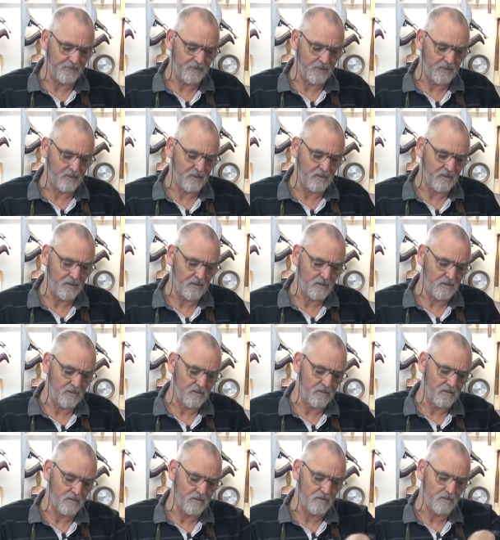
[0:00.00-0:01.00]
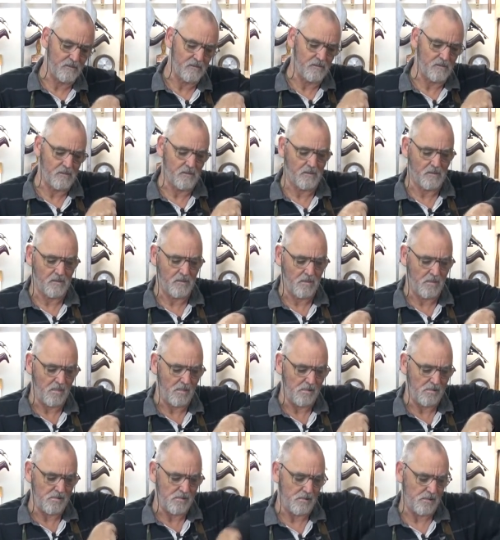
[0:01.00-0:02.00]

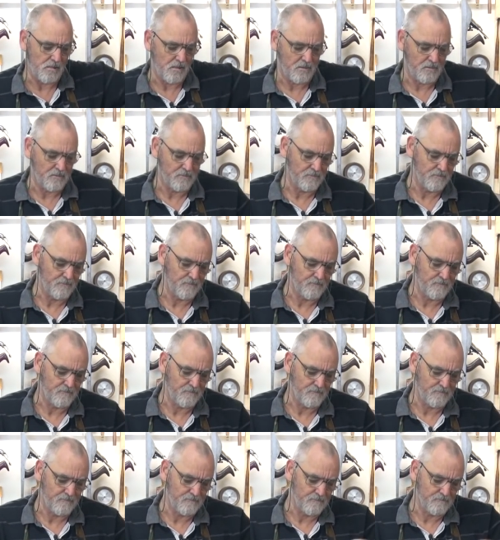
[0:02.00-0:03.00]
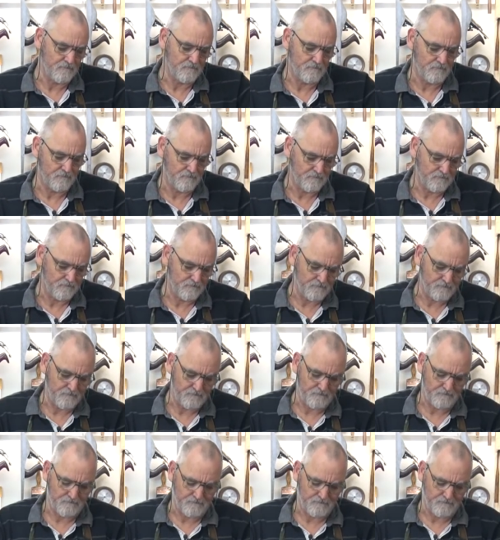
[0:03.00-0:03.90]
(silence)